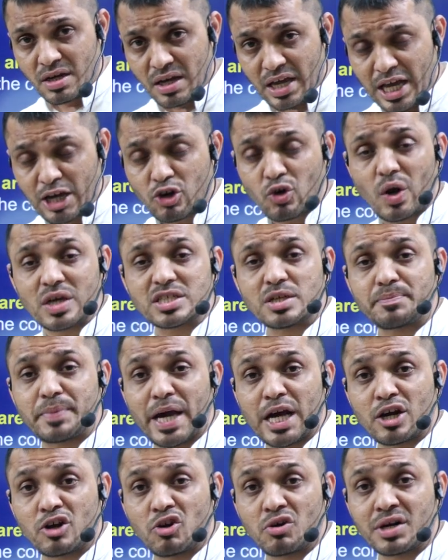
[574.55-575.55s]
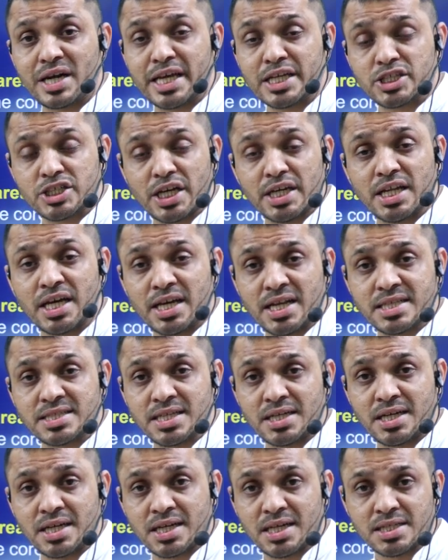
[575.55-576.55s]
Across the Panglong Lake, China
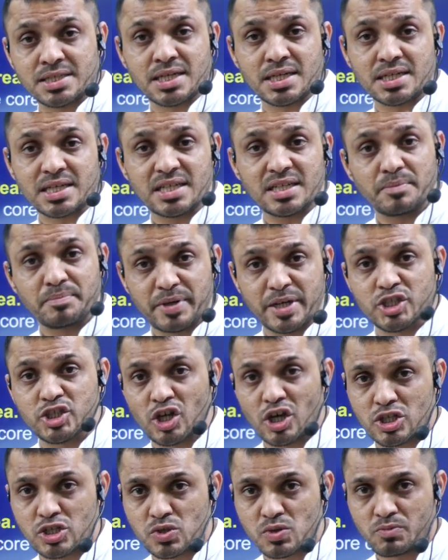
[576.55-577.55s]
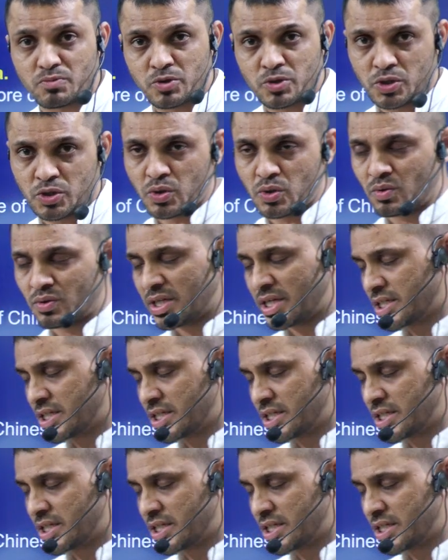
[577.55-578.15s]
recently constructed the bridge also, you know